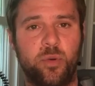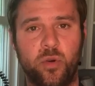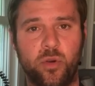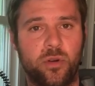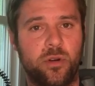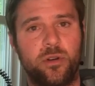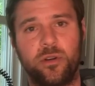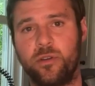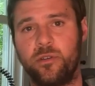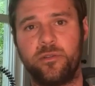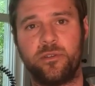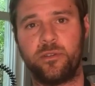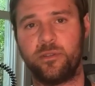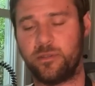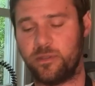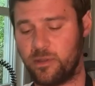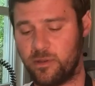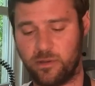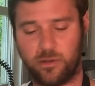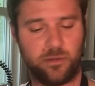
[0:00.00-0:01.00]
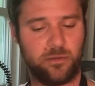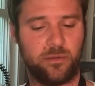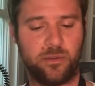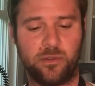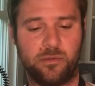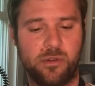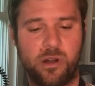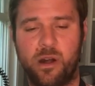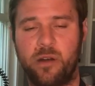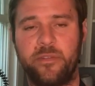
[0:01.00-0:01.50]
pour it over
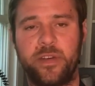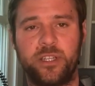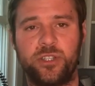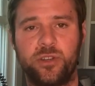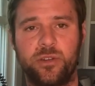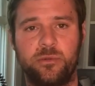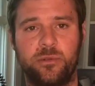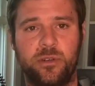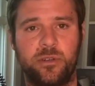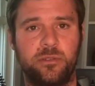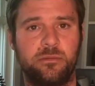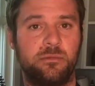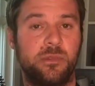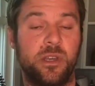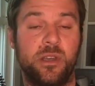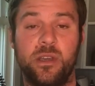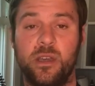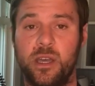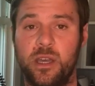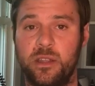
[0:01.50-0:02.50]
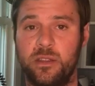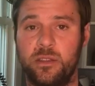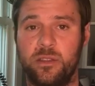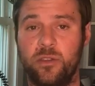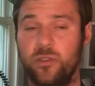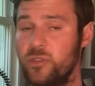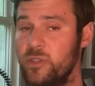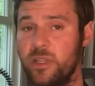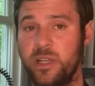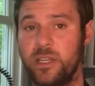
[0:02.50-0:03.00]
the raw vegetable. And
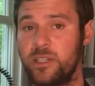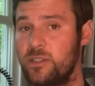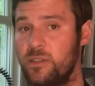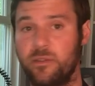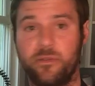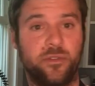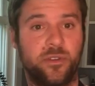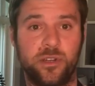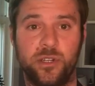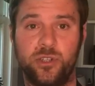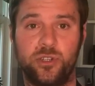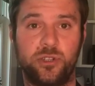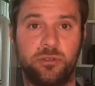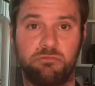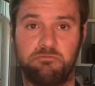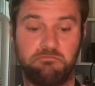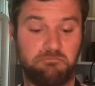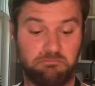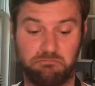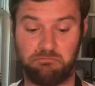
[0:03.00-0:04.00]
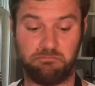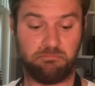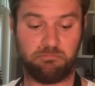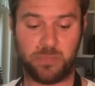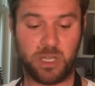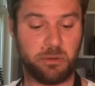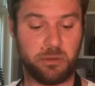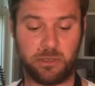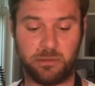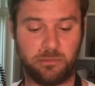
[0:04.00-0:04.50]
those will last in your fridge,
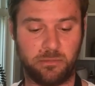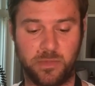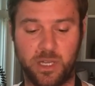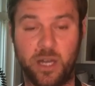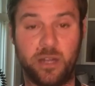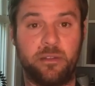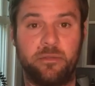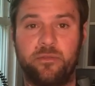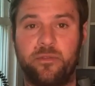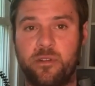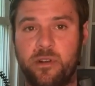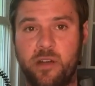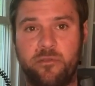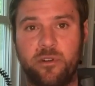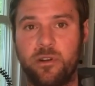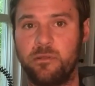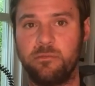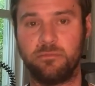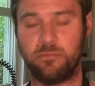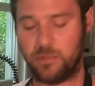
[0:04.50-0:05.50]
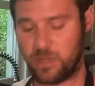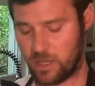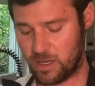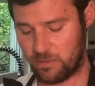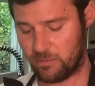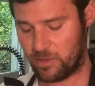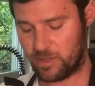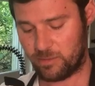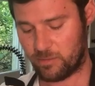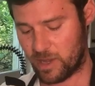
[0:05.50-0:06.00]
kind of forever,
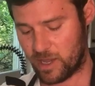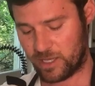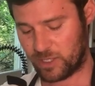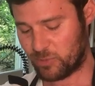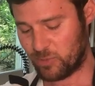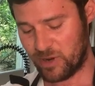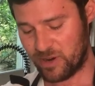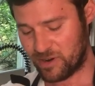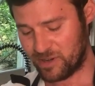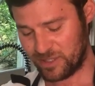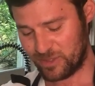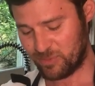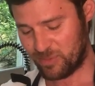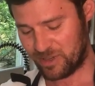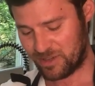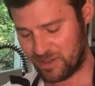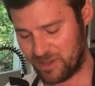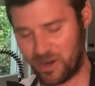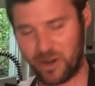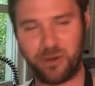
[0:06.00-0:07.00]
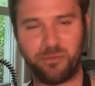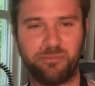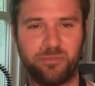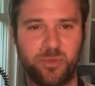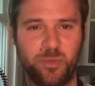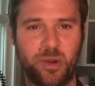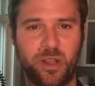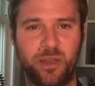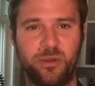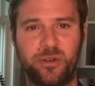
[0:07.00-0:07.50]
in my experience, but you
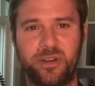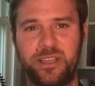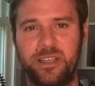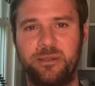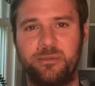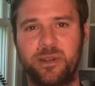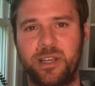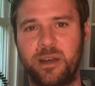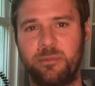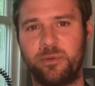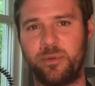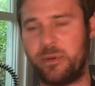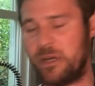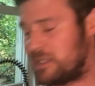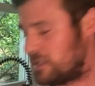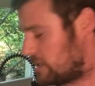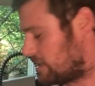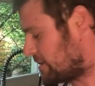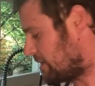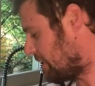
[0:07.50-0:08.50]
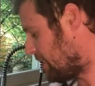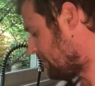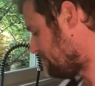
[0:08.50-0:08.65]
probably want to eat them in a couple months.